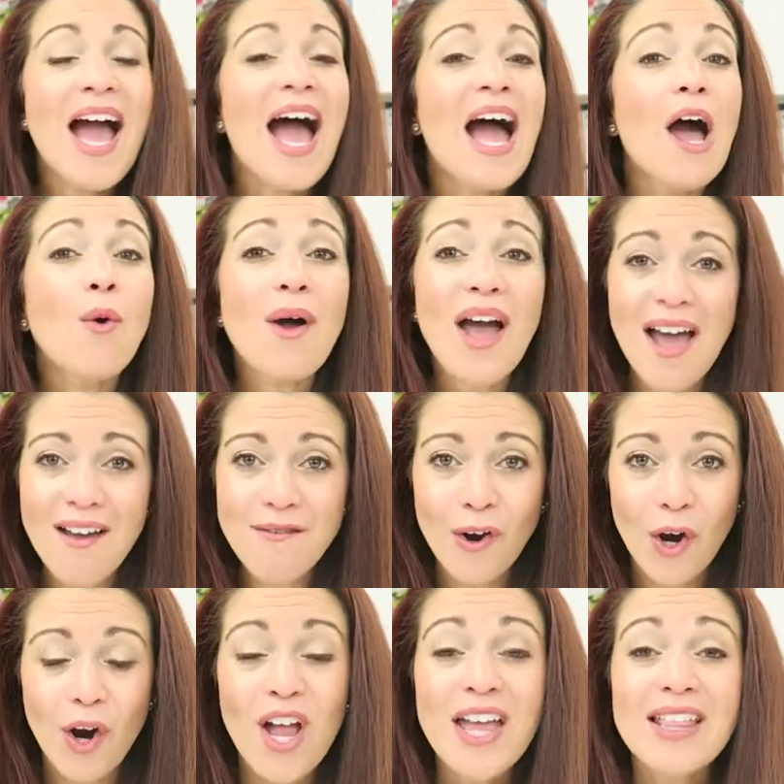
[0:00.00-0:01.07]

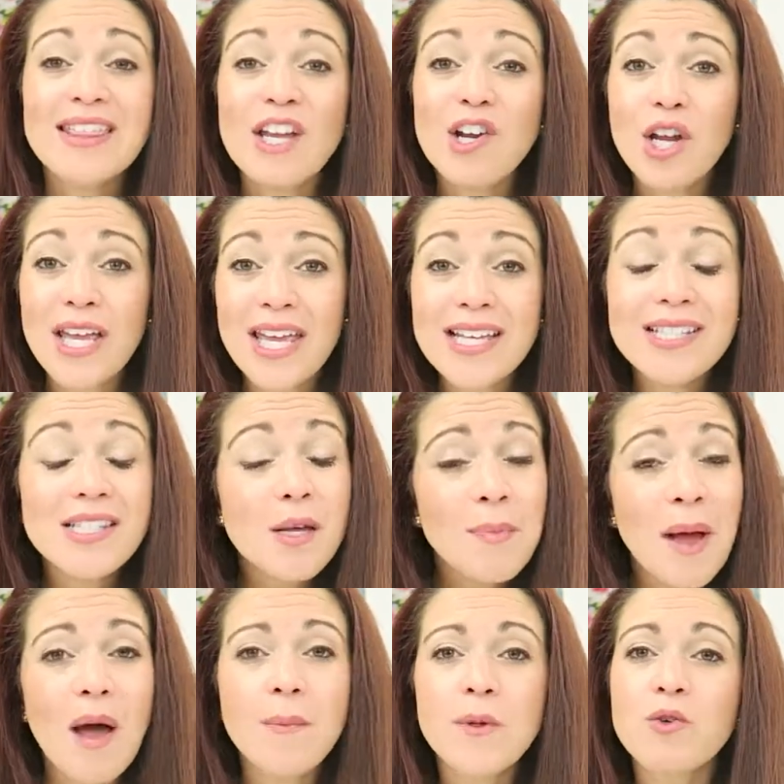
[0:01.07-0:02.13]
However, there is a
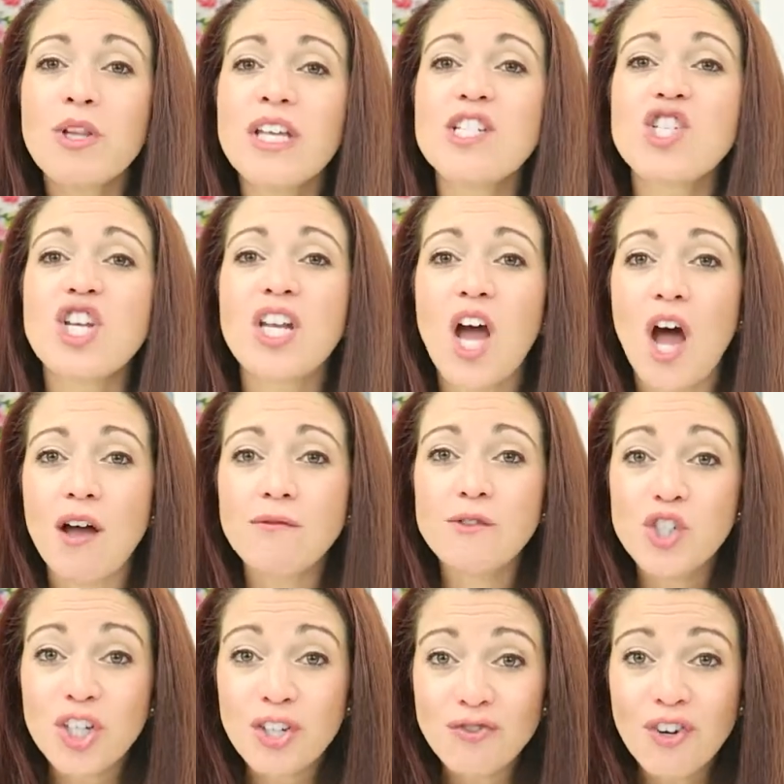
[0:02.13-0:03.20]
population of
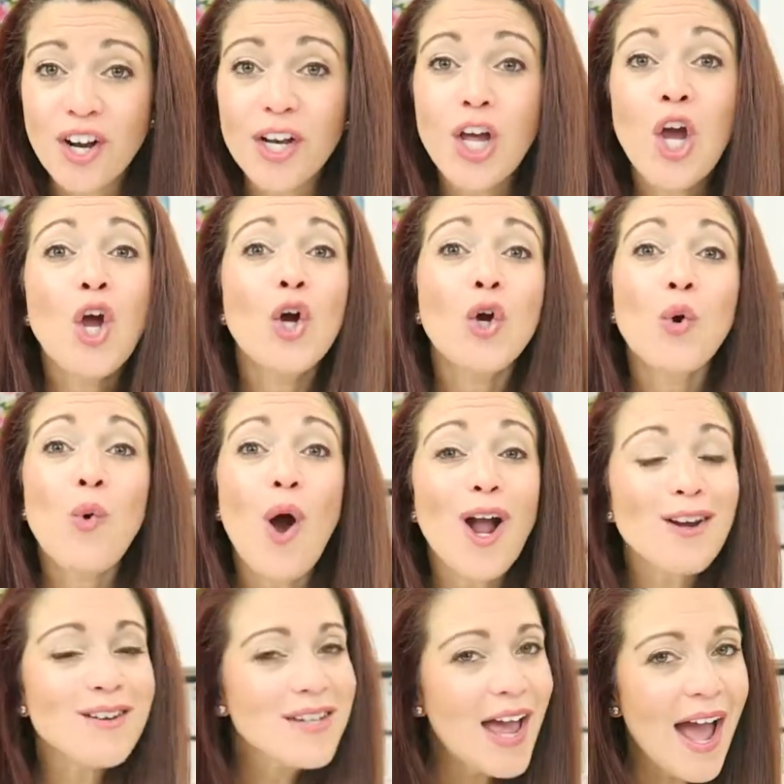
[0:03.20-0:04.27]
children who
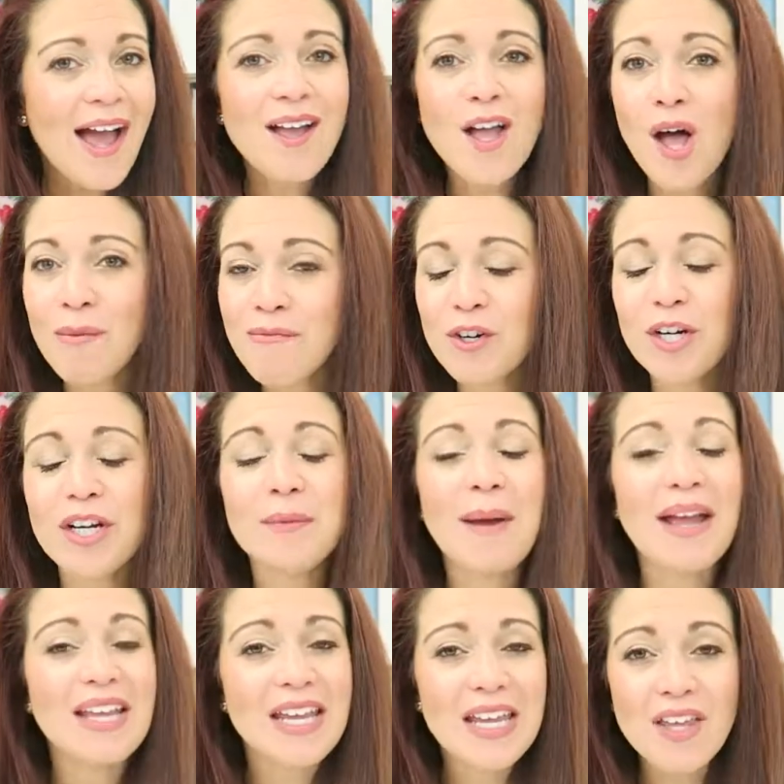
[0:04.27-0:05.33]
are not comforted
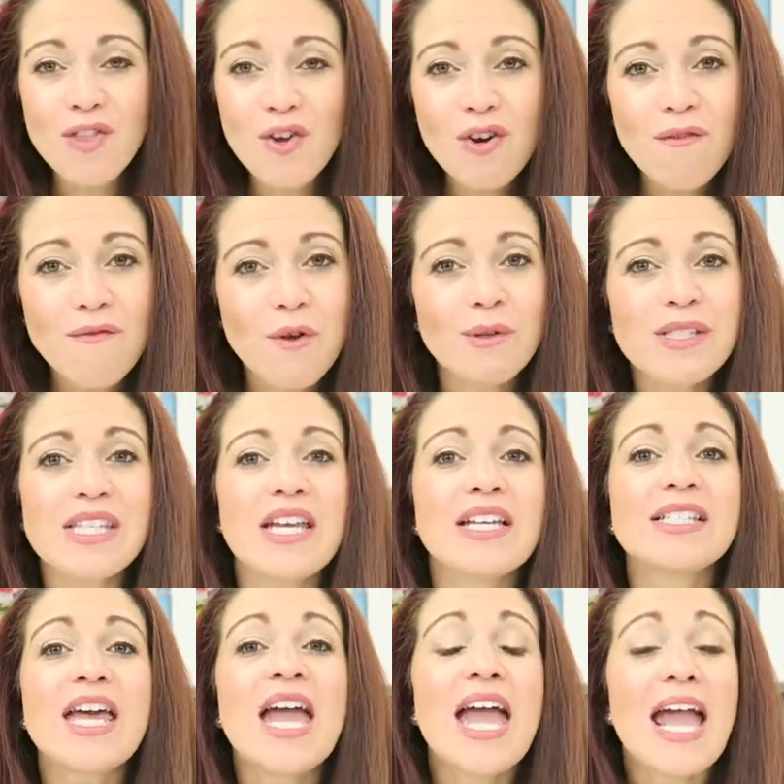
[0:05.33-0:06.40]
by either of those
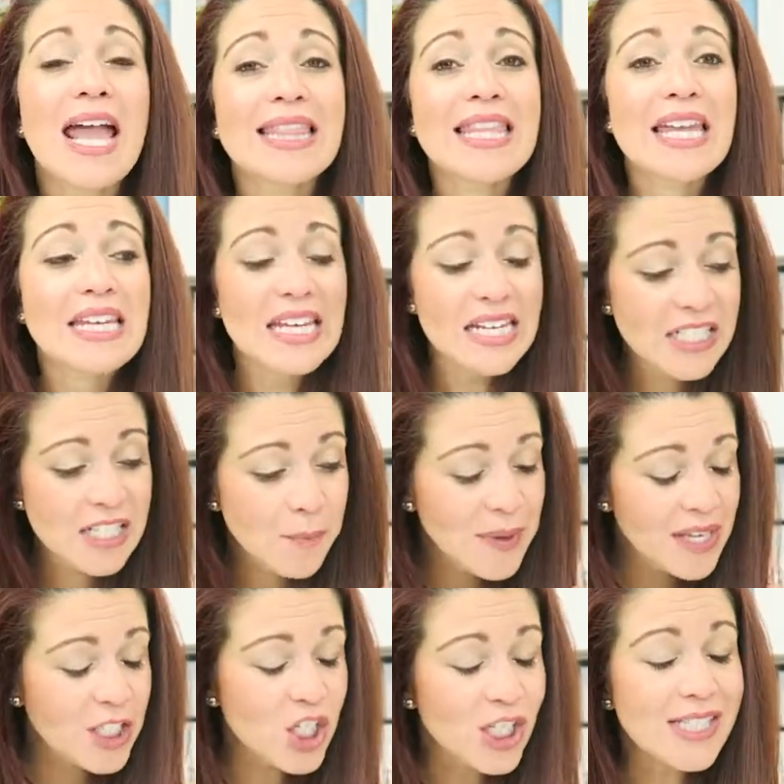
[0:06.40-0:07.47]
things, and they need to
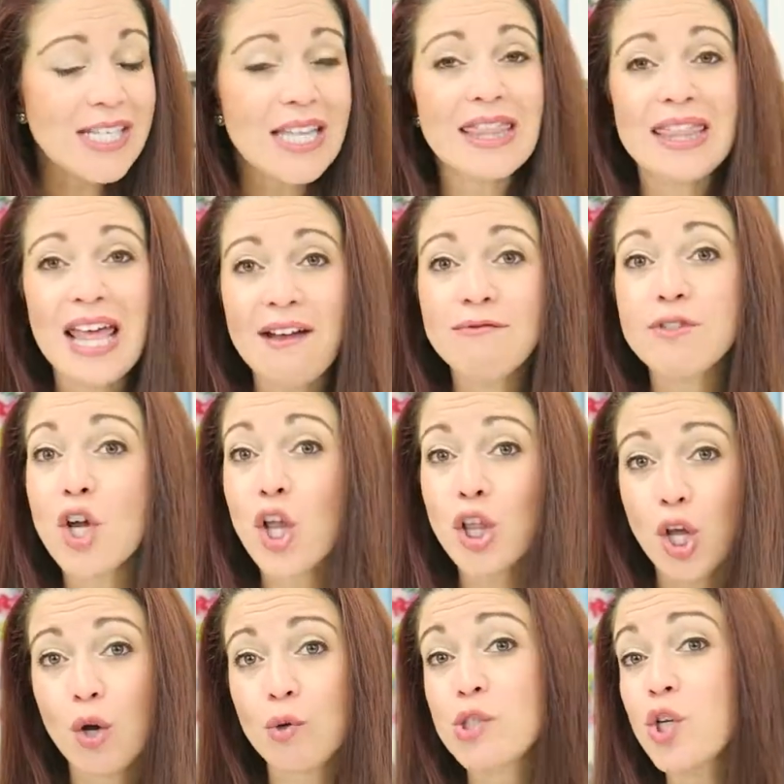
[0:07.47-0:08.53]
be just left
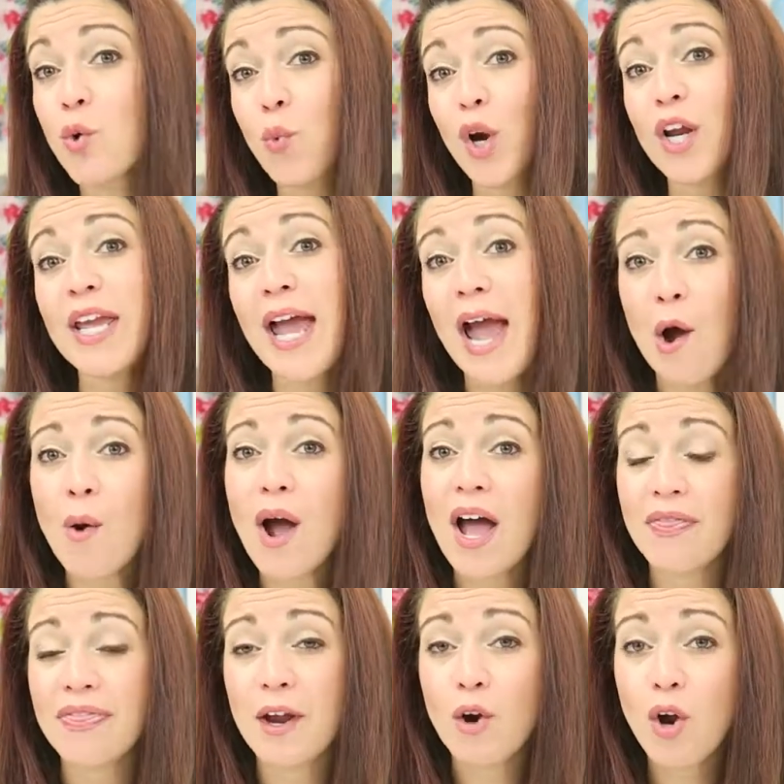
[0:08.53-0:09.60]
alone to work it out
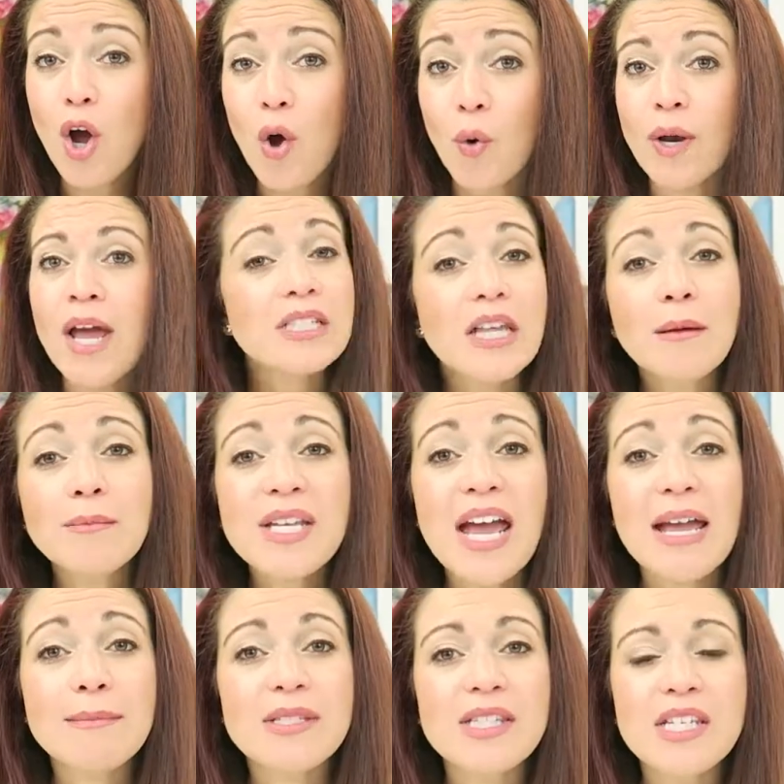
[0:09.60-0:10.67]
on their own.
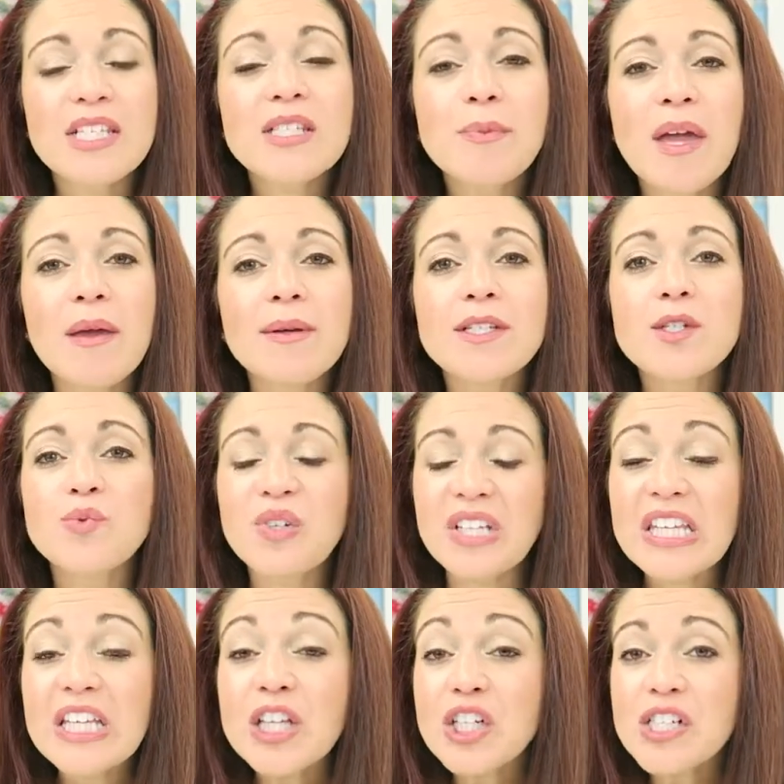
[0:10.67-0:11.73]
Sometimes these babies
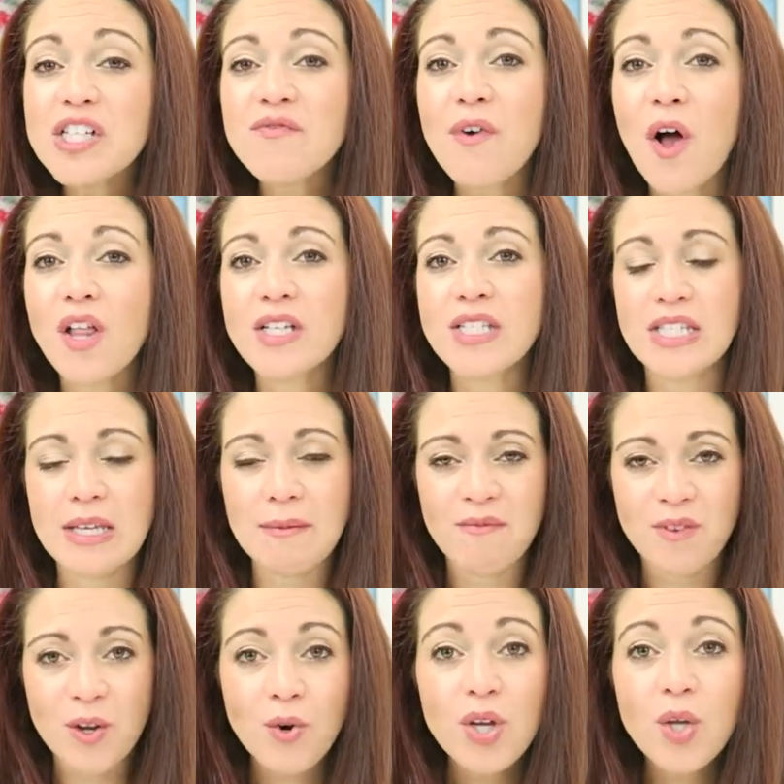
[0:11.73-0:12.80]
really learn to fall asleep
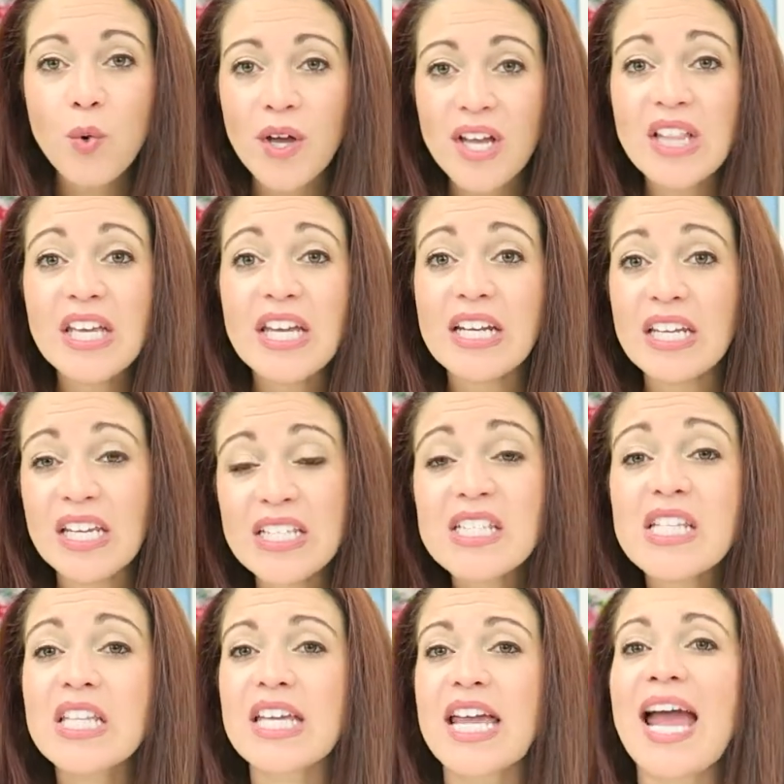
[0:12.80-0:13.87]
very quickly and
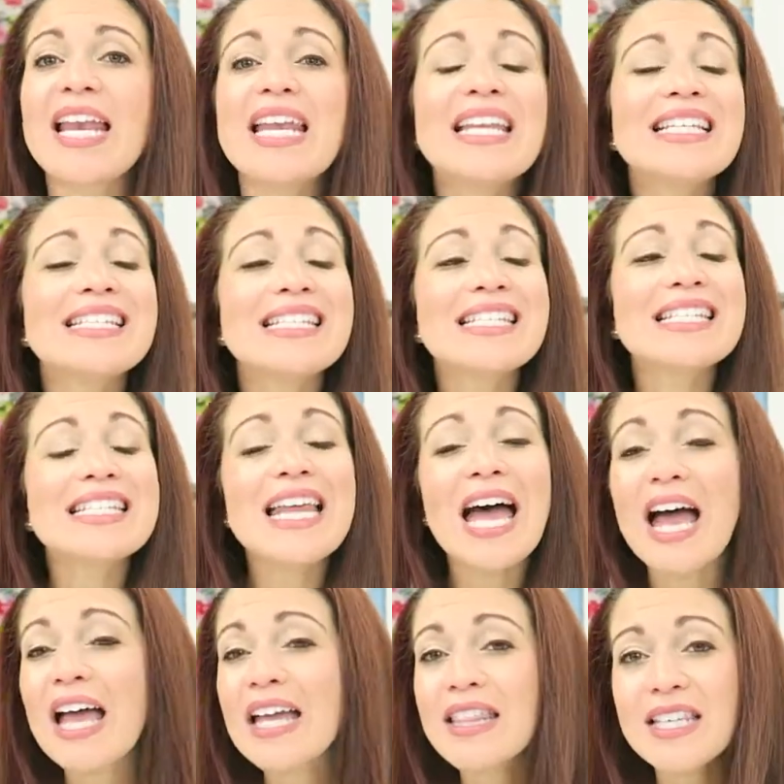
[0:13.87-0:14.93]
easily, and it is
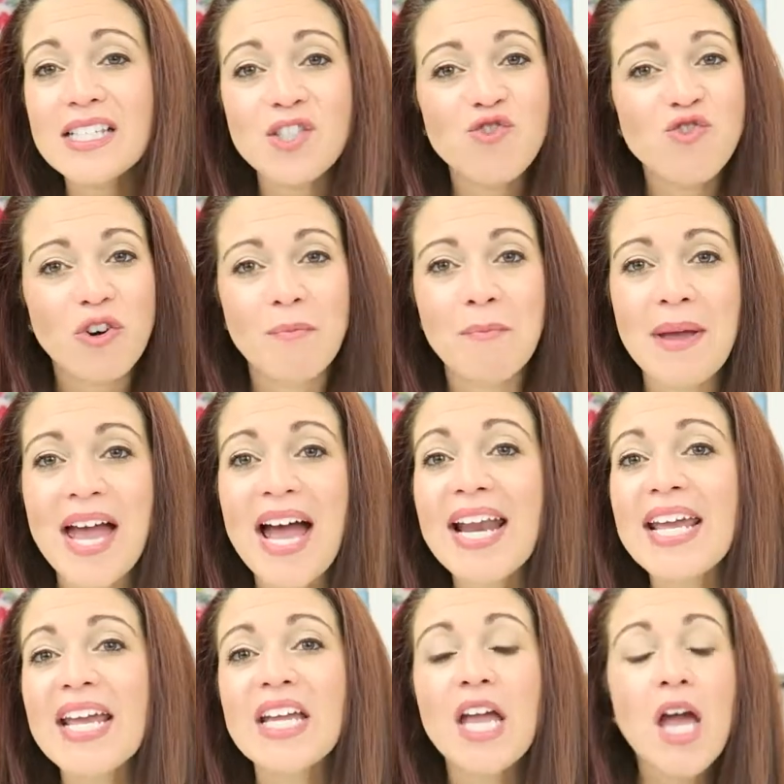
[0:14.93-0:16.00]
not this
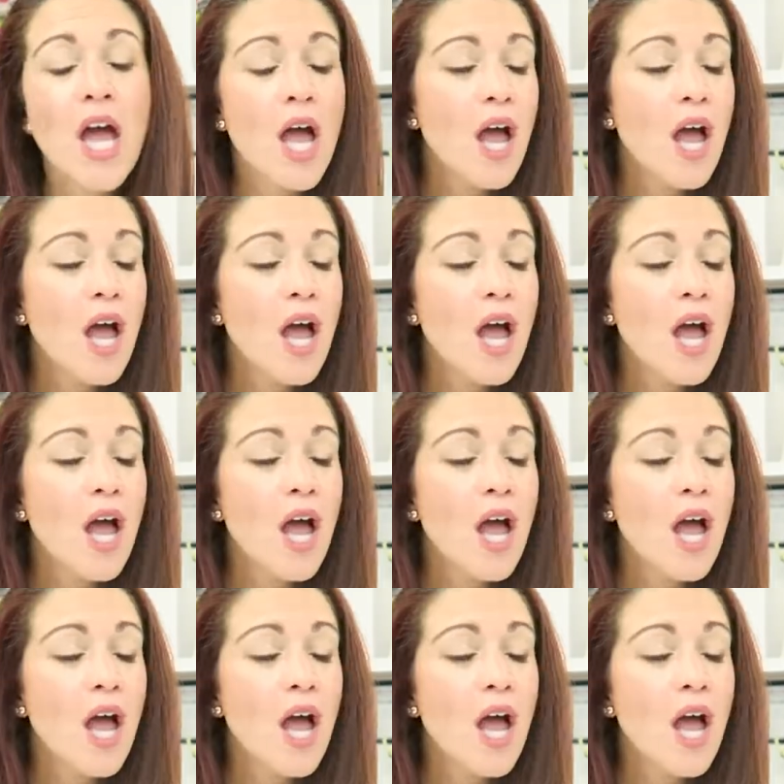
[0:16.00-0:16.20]
dramatic